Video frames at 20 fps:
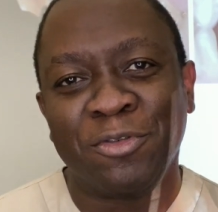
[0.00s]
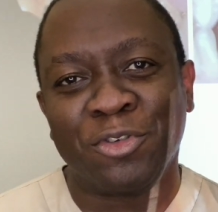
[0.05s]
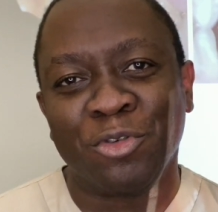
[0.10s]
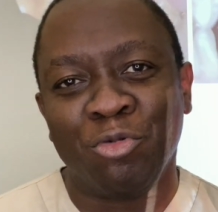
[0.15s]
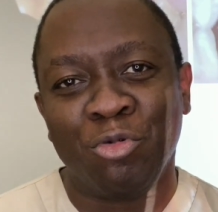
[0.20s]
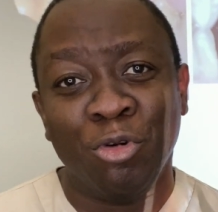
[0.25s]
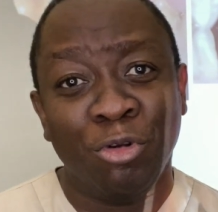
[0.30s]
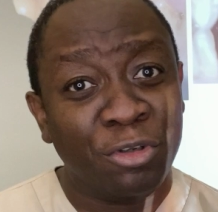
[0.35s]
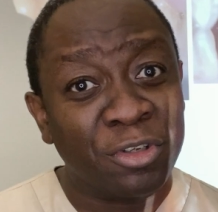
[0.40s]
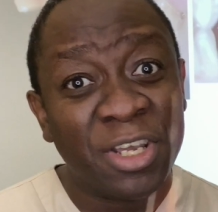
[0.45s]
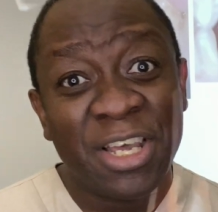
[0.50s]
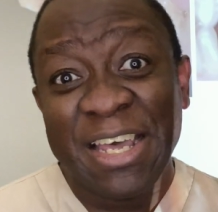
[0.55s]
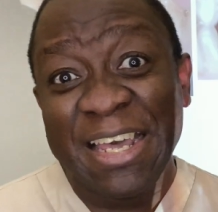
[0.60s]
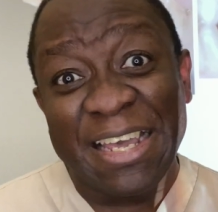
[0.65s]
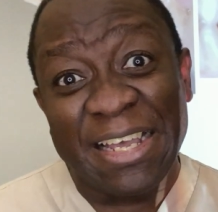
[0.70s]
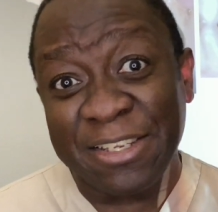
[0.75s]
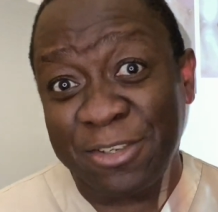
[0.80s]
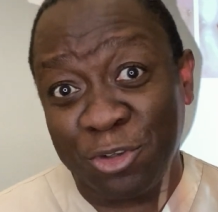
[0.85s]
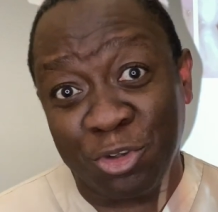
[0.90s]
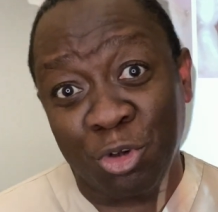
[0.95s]
root,
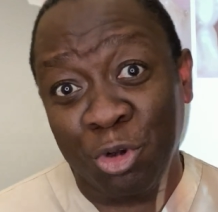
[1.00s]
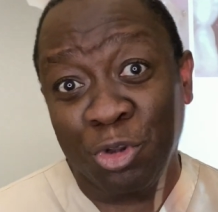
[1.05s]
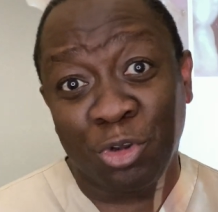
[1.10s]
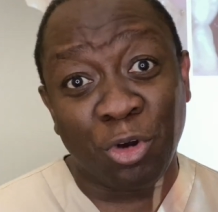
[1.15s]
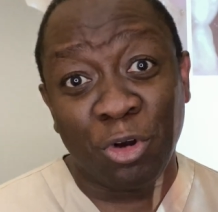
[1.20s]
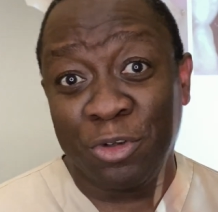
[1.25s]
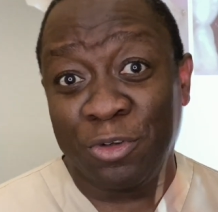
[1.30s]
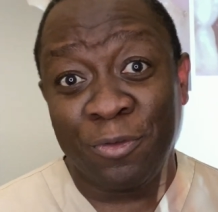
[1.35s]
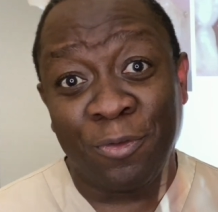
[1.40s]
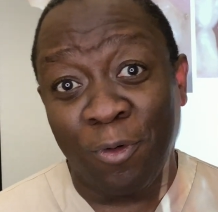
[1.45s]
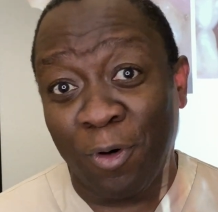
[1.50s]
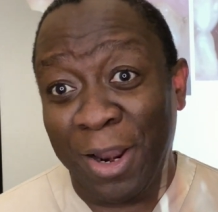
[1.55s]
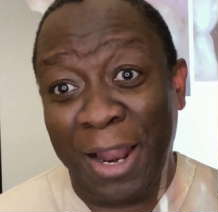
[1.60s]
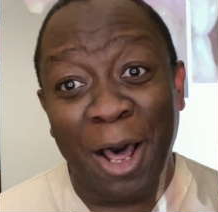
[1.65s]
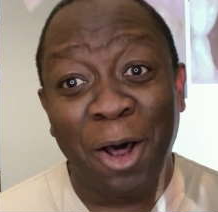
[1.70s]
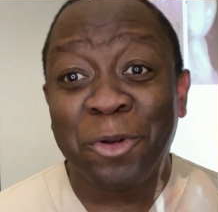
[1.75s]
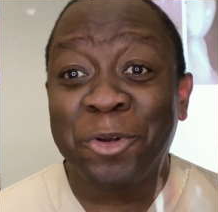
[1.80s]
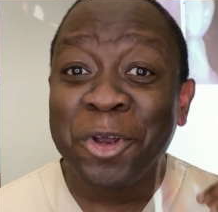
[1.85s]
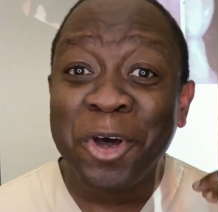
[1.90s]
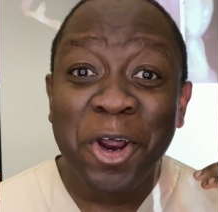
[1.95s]
is the tooth going to fall
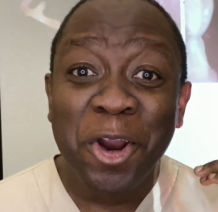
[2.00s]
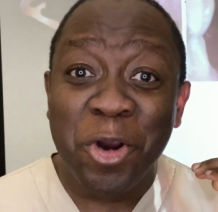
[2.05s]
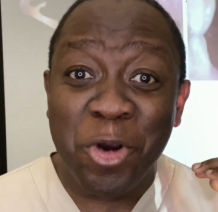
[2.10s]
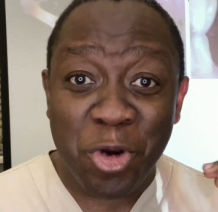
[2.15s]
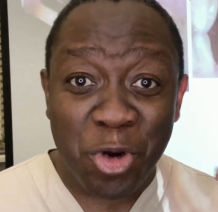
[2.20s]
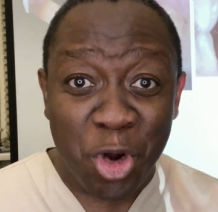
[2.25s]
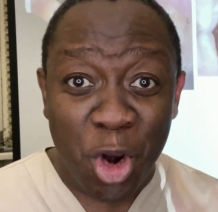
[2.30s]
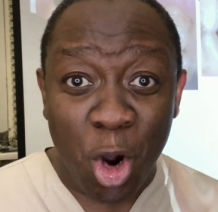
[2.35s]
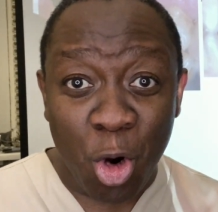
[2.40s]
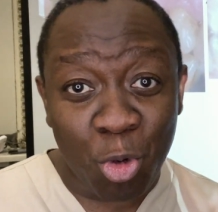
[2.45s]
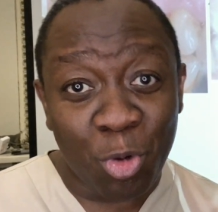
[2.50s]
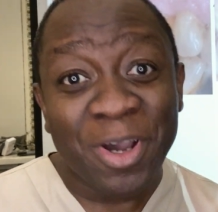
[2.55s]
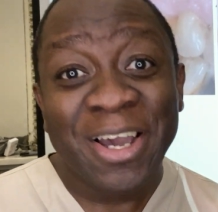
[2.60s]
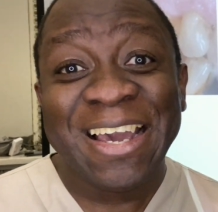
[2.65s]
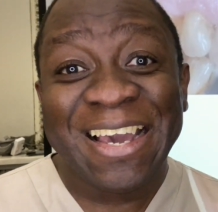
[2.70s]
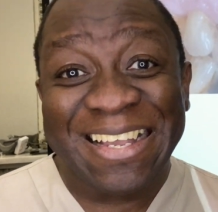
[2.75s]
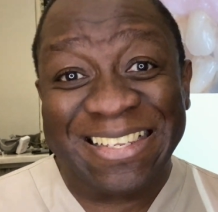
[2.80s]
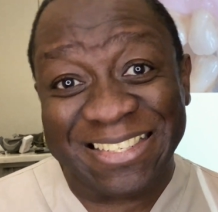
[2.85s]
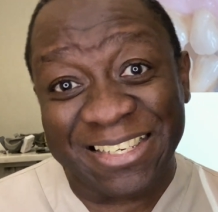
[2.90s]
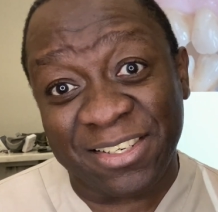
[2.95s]
out? No,
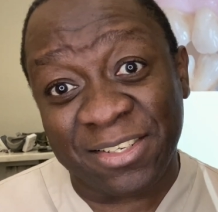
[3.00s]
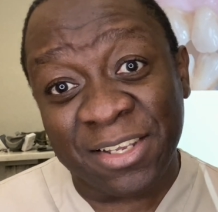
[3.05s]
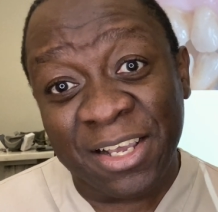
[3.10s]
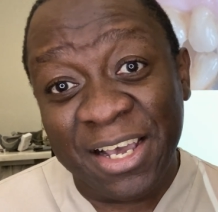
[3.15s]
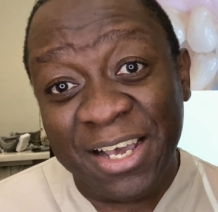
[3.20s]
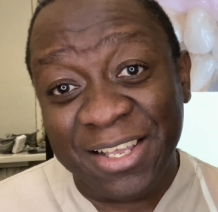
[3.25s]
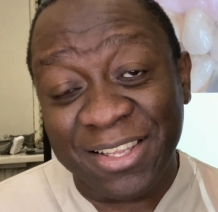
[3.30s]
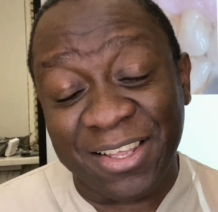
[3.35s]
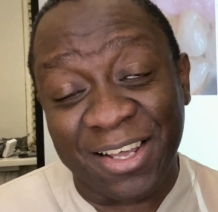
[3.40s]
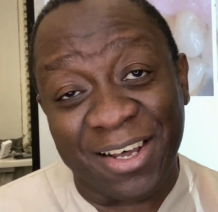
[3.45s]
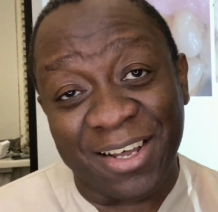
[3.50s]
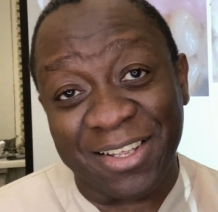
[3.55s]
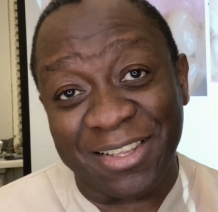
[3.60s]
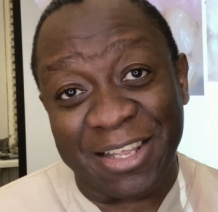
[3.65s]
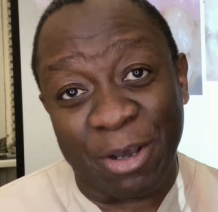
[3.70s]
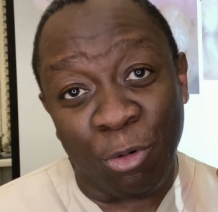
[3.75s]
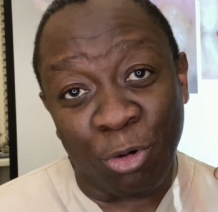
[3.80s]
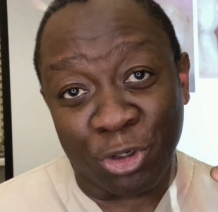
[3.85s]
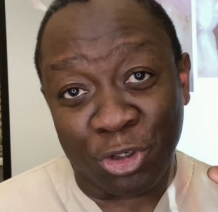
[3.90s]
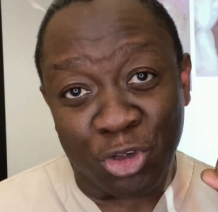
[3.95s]
it is.
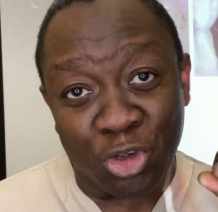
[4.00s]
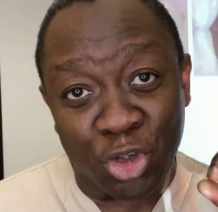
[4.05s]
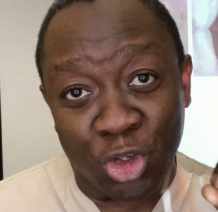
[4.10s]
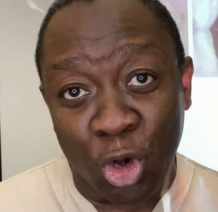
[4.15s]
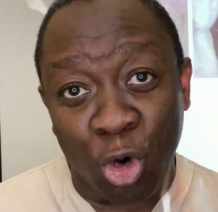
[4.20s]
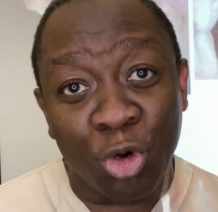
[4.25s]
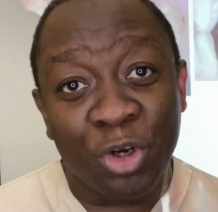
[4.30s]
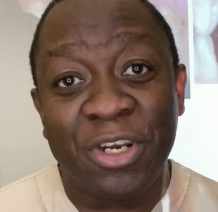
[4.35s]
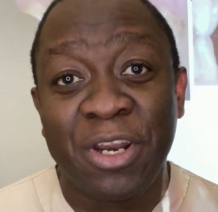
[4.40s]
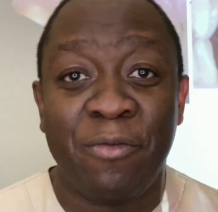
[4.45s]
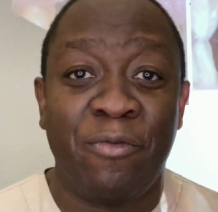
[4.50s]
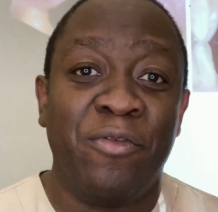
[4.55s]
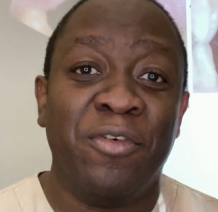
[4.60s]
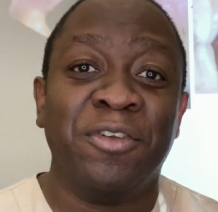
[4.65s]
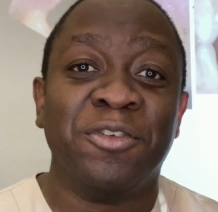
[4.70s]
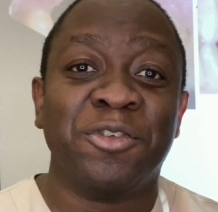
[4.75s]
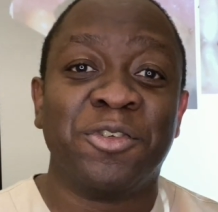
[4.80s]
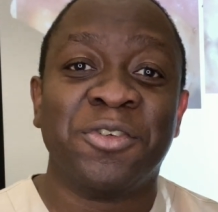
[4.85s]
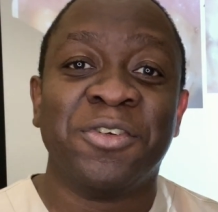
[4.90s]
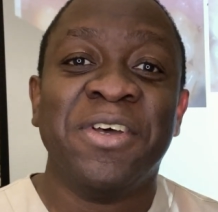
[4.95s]
There was no
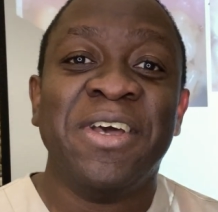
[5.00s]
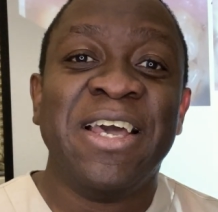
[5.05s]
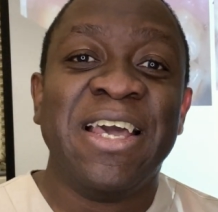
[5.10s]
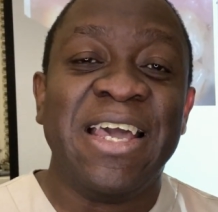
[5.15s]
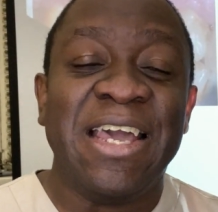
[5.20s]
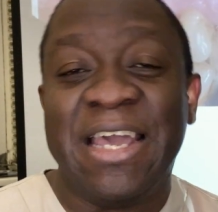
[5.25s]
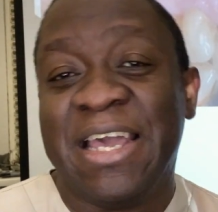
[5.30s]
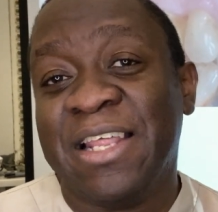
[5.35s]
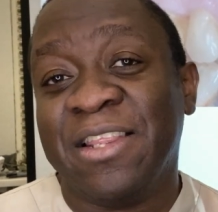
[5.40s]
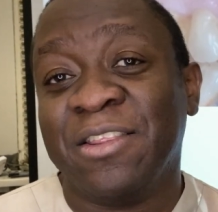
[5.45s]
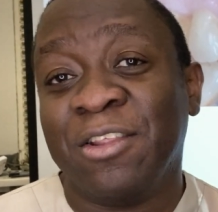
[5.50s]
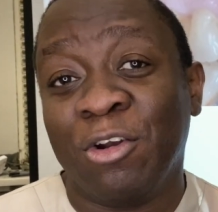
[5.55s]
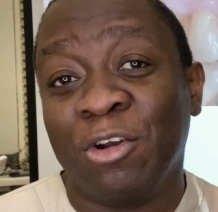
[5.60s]
difference in the